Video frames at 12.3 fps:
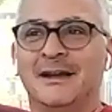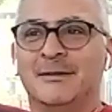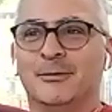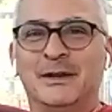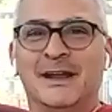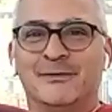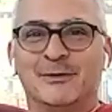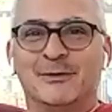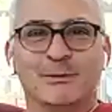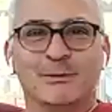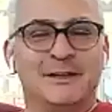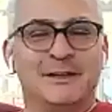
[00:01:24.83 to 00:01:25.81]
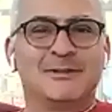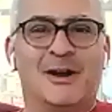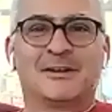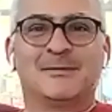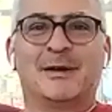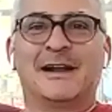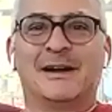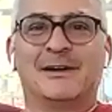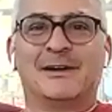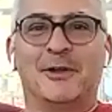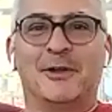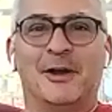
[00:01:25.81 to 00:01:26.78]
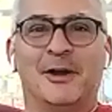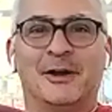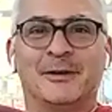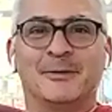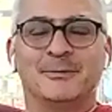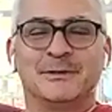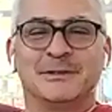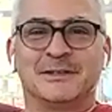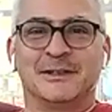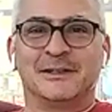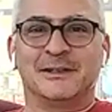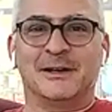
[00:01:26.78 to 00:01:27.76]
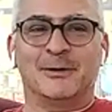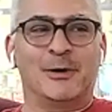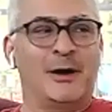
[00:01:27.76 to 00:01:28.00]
We never really talked about how long it was going to go on.